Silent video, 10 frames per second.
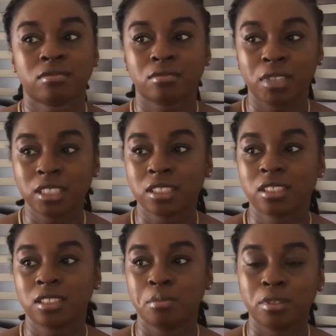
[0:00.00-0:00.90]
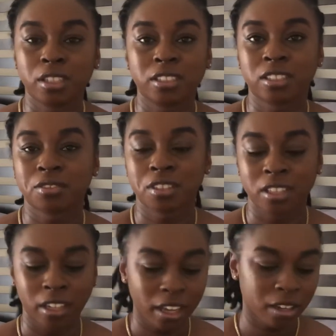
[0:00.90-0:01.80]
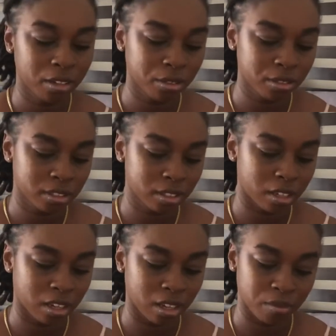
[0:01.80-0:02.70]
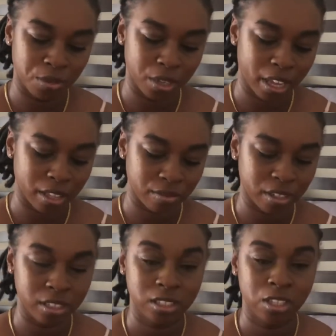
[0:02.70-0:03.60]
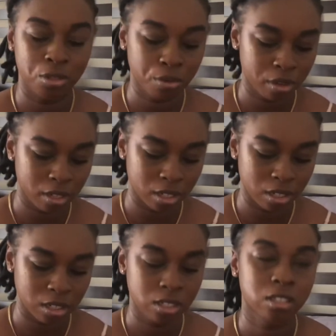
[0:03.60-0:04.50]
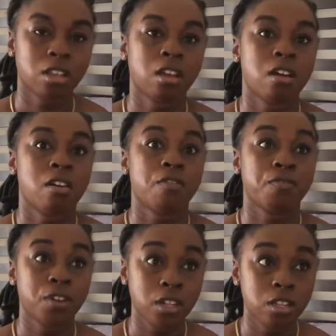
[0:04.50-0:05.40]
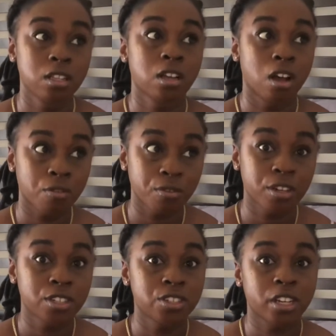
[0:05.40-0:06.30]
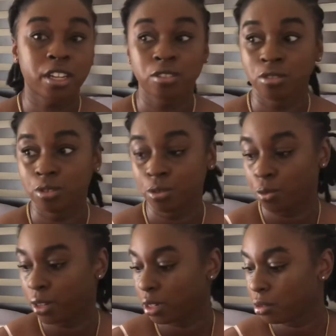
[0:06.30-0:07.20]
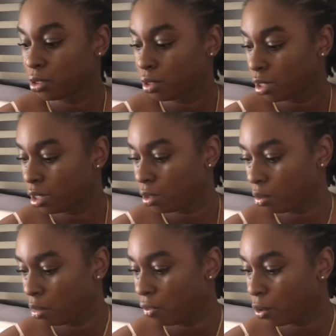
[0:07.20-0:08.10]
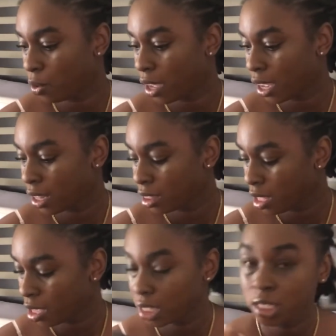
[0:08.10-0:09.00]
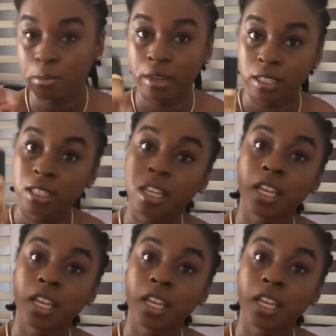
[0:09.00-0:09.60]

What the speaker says: basically blurs everything out. You can't really see through it. It is full coverage. I don't know what I was doing before I had this, but